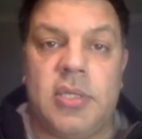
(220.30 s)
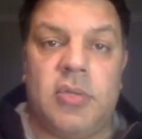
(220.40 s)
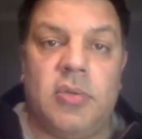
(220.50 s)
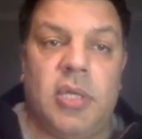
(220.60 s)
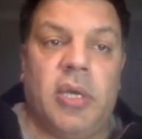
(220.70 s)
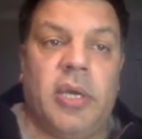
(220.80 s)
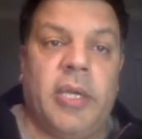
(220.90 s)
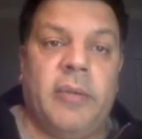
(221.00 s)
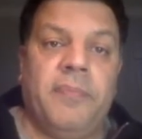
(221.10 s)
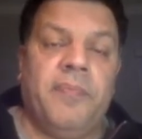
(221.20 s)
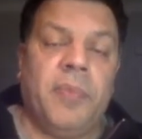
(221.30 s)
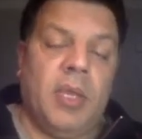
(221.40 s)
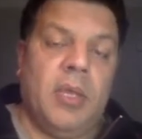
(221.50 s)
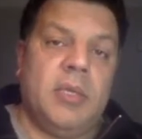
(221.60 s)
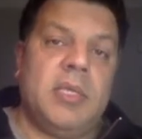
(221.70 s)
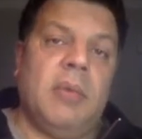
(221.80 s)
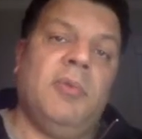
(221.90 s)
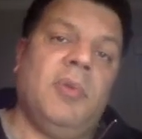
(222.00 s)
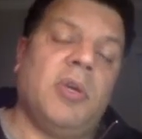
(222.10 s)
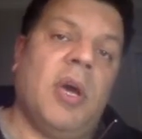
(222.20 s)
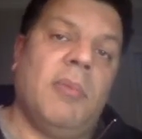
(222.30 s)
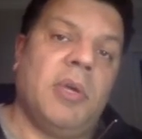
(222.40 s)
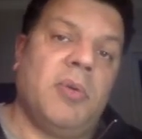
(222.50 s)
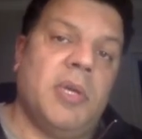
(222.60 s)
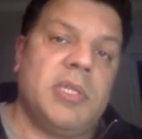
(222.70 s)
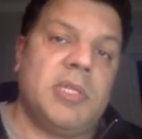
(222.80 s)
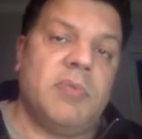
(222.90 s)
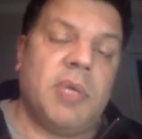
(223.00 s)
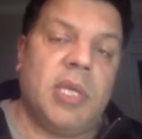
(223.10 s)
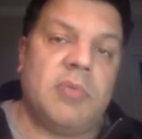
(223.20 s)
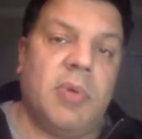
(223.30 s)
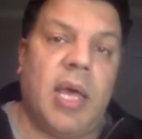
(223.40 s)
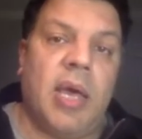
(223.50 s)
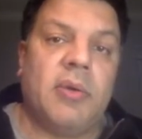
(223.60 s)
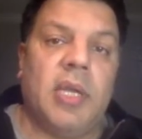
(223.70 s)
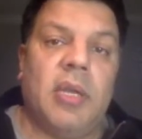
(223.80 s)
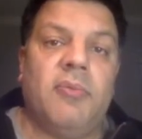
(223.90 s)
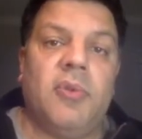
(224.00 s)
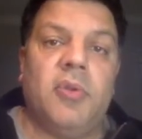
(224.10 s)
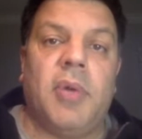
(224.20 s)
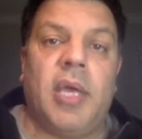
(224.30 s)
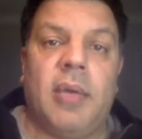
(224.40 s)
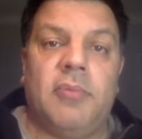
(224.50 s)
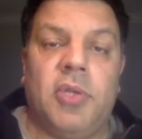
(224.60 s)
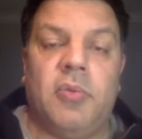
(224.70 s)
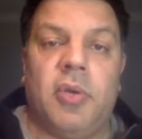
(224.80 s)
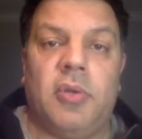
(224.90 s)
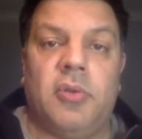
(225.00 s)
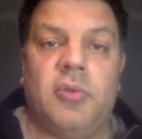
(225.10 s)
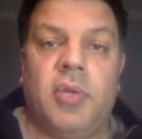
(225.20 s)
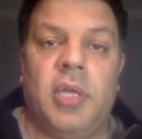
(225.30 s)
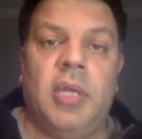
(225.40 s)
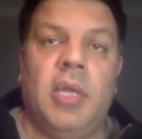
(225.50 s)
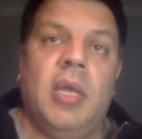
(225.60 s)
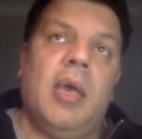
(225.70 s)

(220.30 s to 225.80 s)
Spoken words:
you need on it. Some of the common questions we get is, well, how can I view my MT103?